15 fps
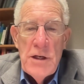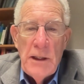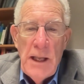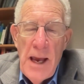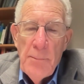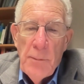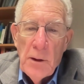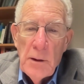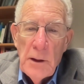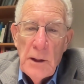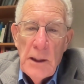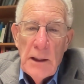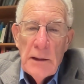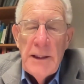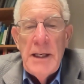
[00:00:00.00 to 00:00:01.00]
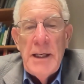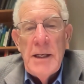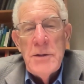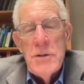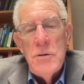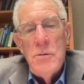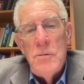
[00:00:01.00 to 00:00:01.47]
labor, leading
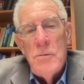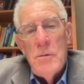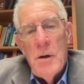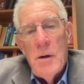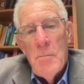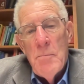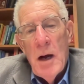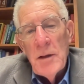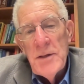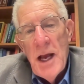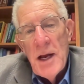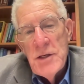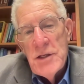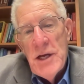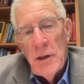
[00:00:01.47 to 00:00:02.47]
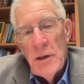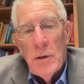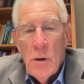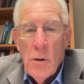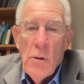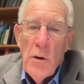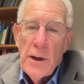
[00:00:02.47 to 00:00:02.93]
to
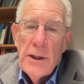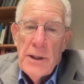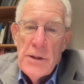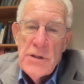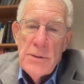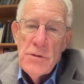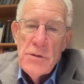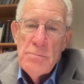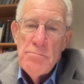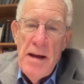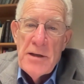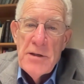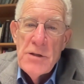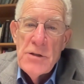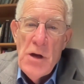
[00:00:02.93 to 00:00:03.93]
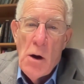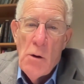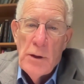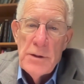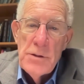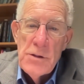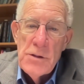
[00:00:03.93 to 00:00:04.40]
multicellular organisms,
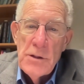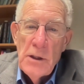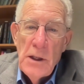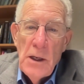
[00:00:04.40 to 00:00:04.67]
metazoans,